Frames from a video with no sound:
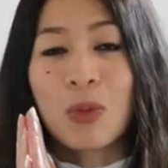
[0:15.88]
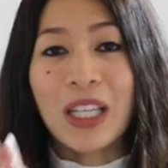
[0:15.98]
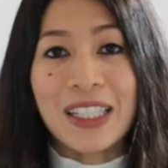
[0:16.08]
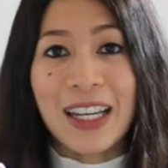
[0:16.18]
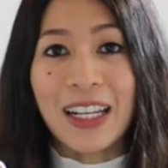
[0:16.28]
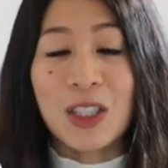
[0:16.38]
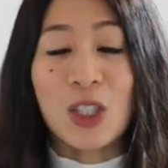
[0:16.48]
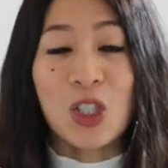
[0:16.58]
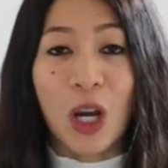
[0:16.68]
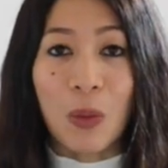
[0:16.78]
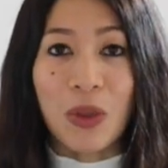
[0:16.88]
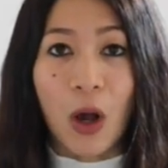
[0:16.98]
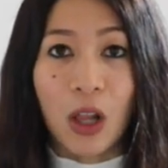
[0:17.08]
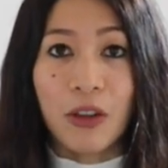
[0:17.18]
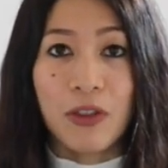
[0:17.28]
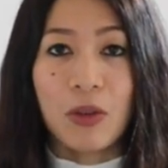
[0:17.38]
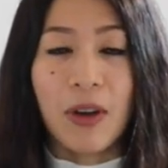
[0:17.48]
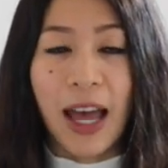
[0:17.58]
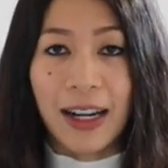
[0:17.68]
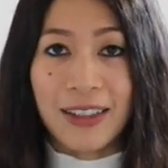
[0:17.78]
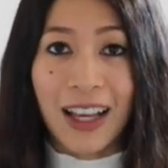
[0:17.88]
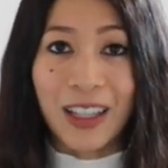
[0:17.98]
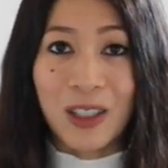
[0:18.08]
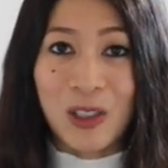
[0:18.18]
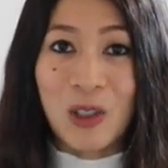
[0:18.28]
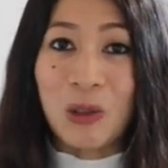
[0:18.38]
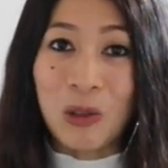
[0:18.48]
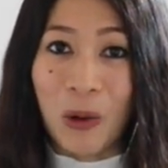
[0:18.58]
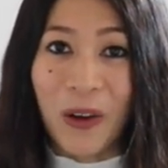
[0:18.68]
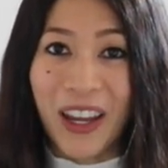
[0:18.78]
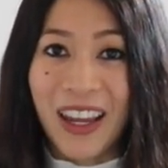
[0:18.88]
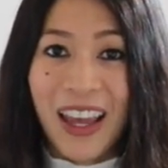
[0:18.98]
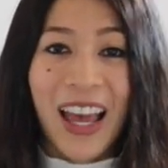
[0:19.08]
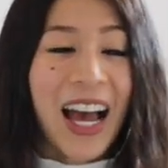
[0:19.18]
I'm really excited to share with all of you Natalia's new toy.